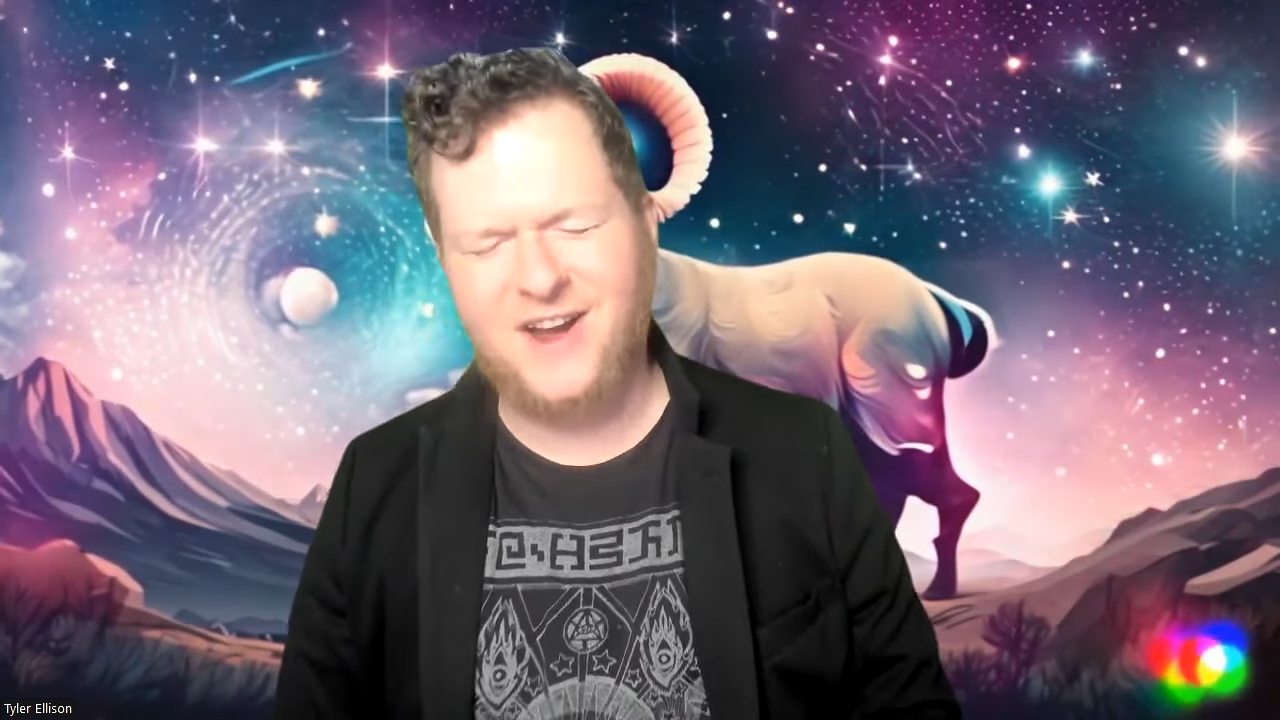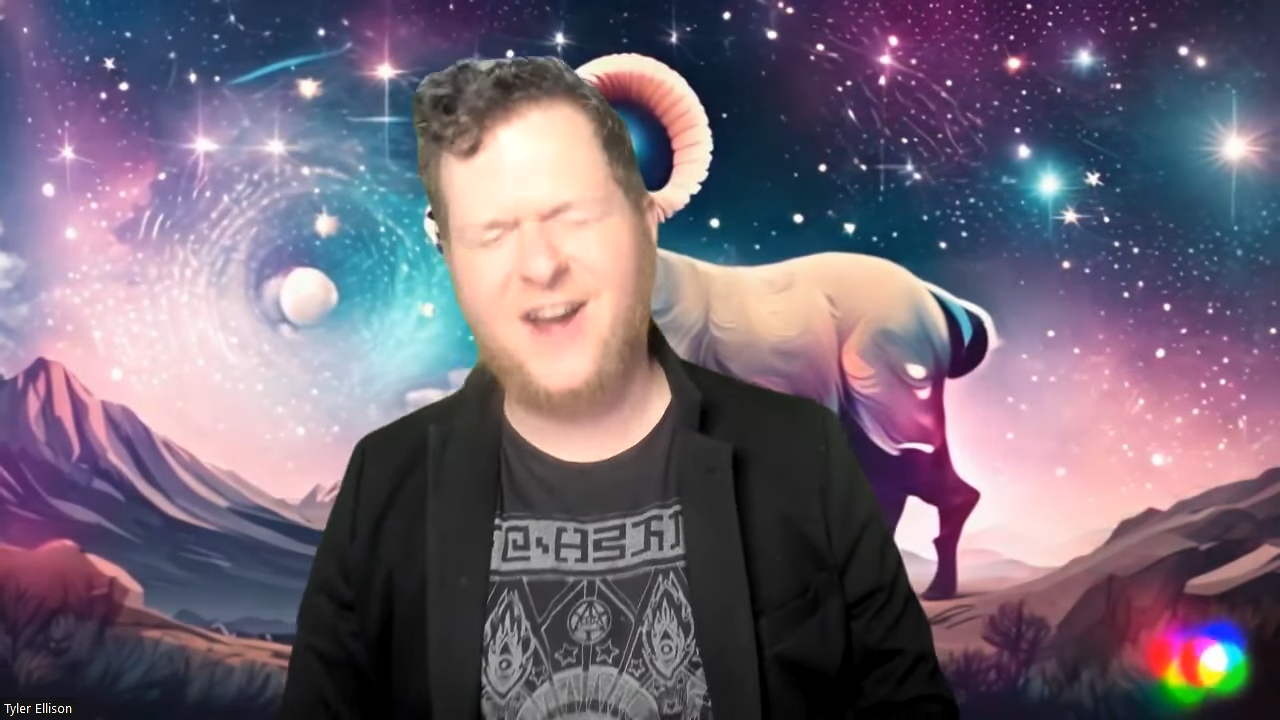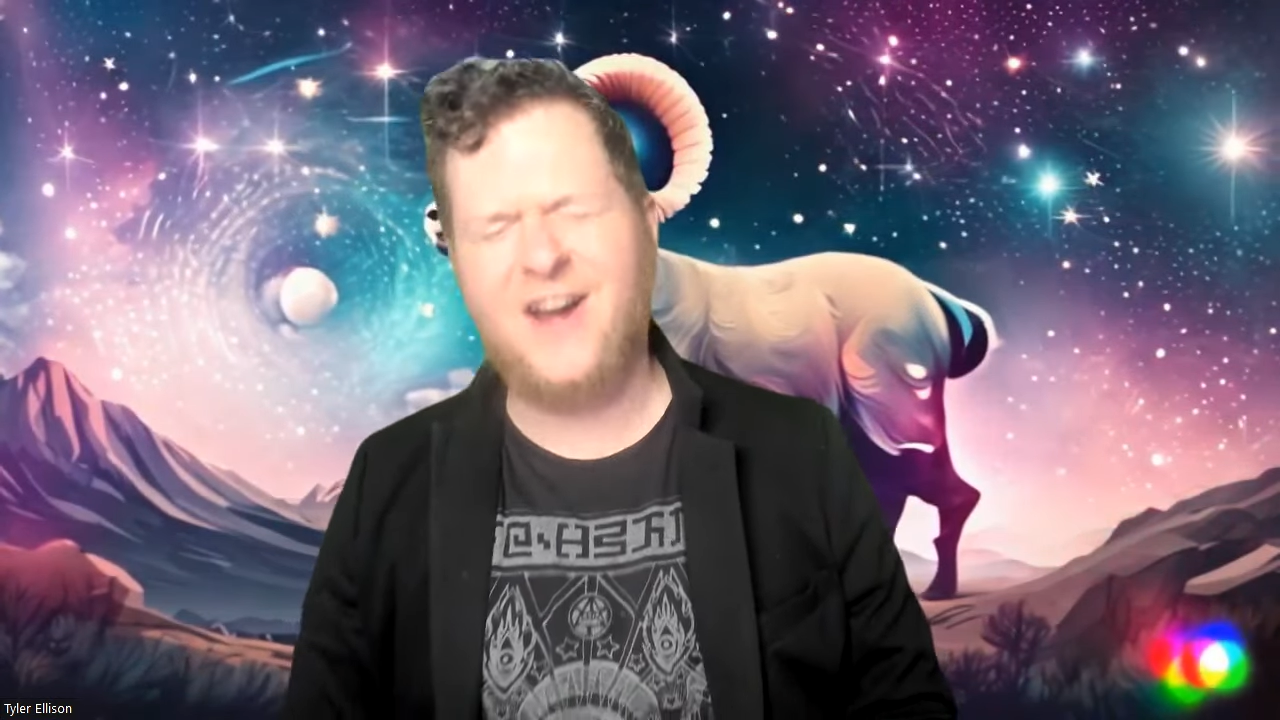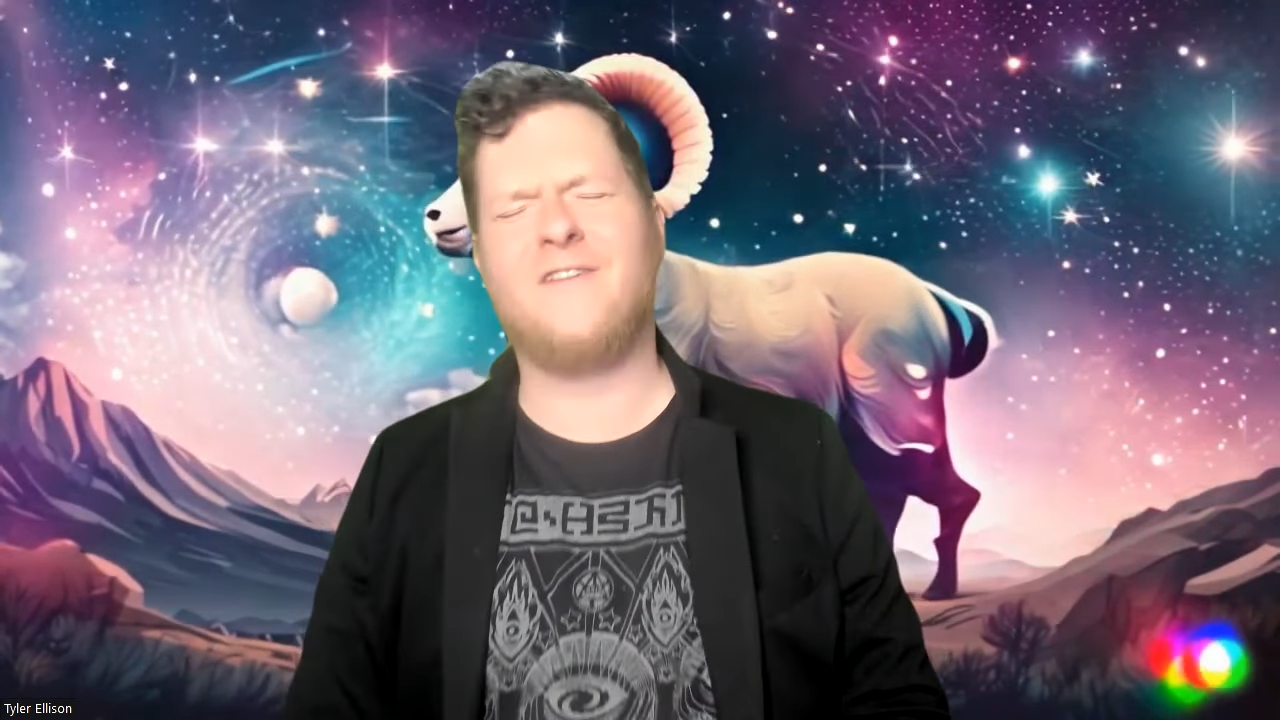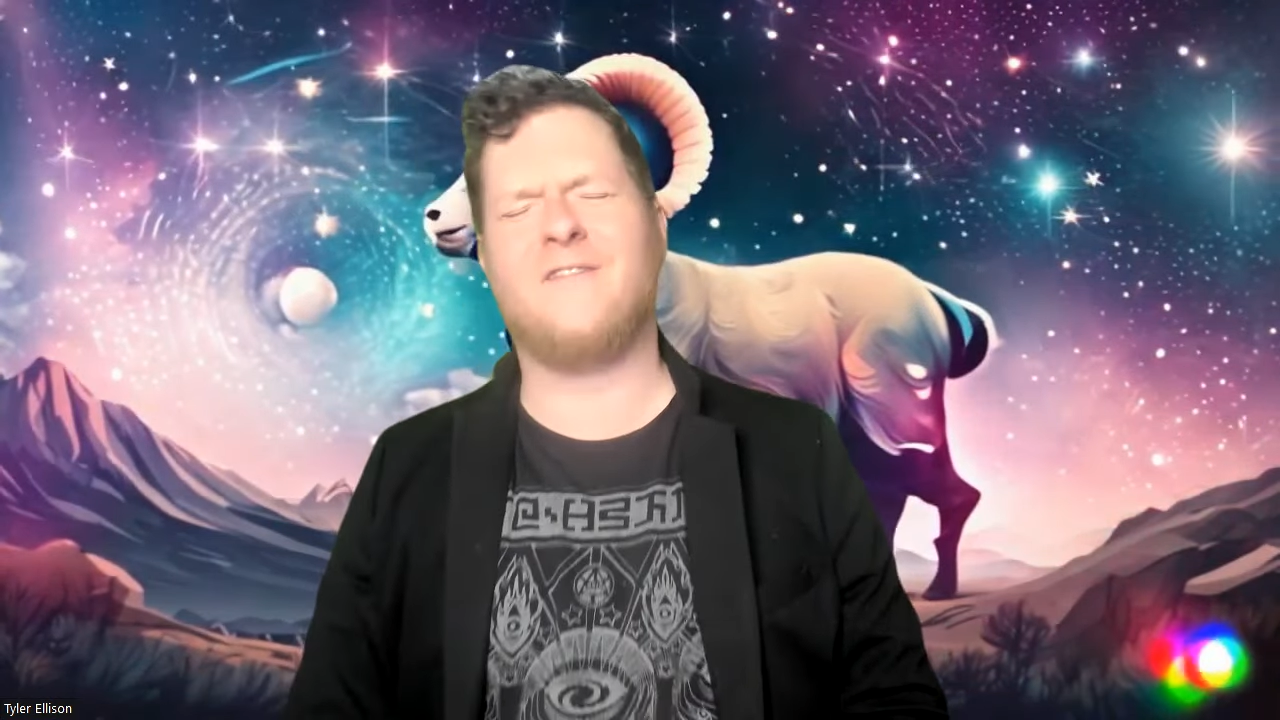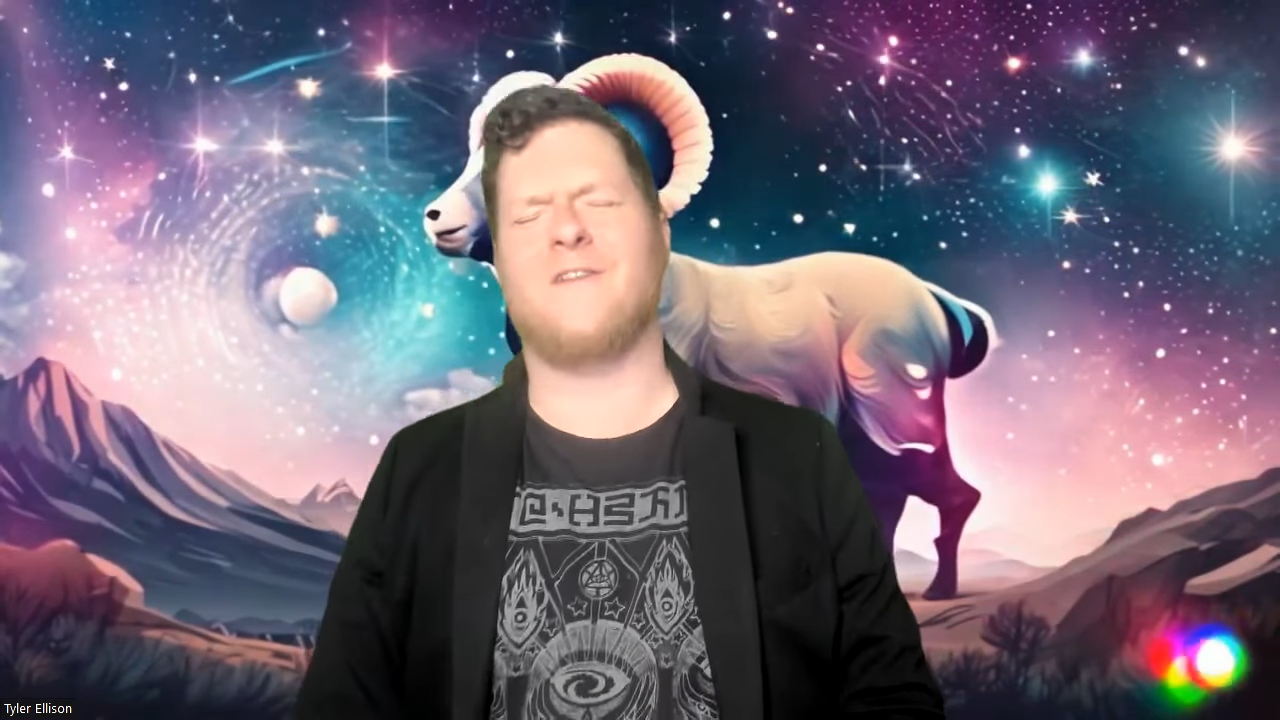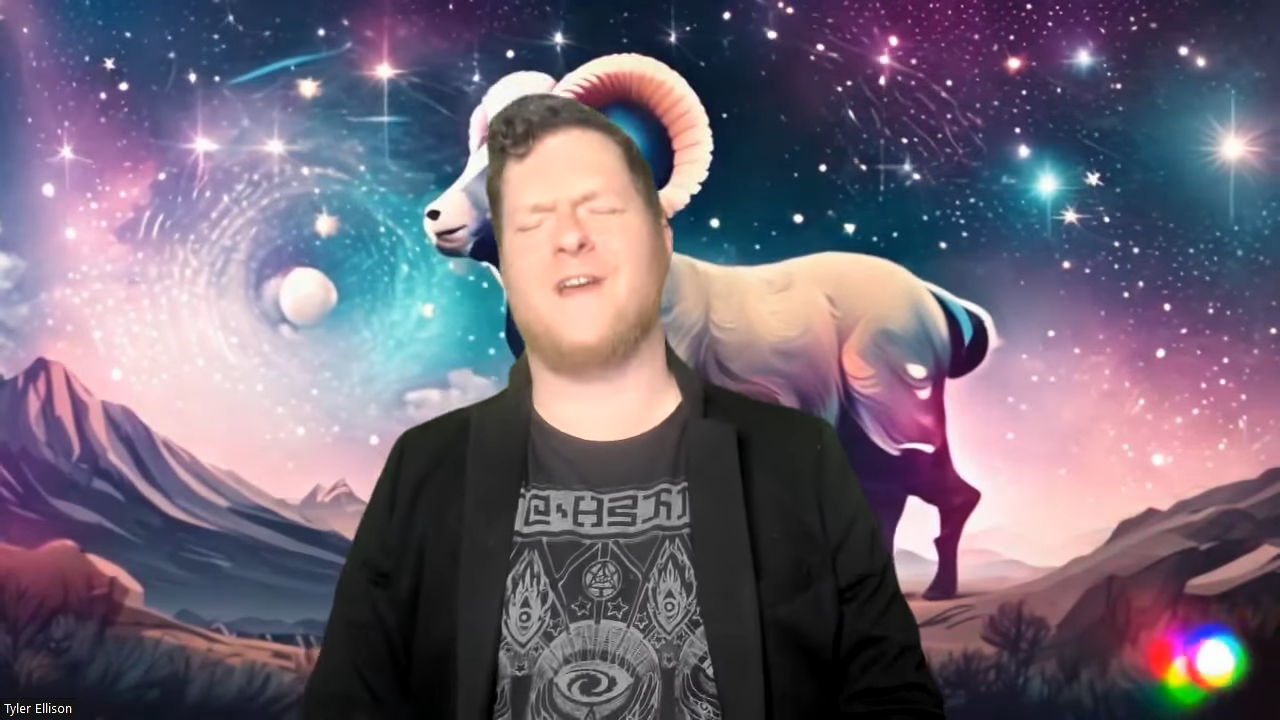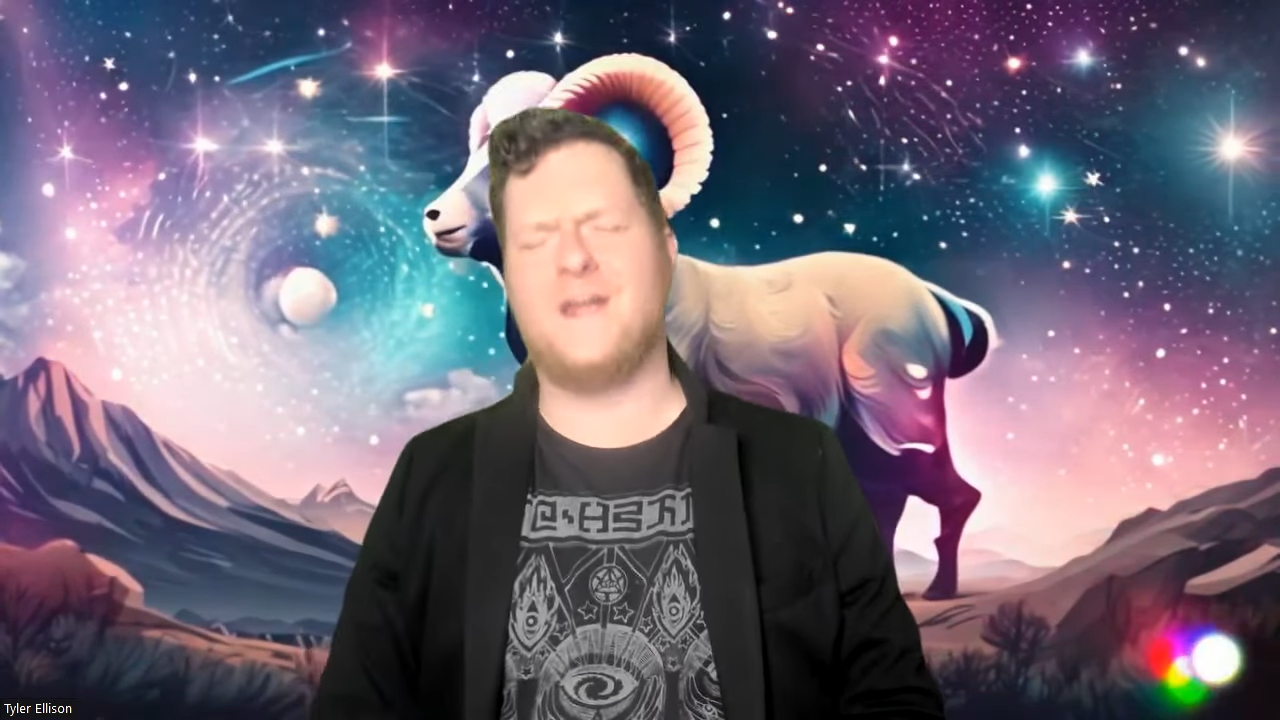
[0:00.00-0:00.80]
of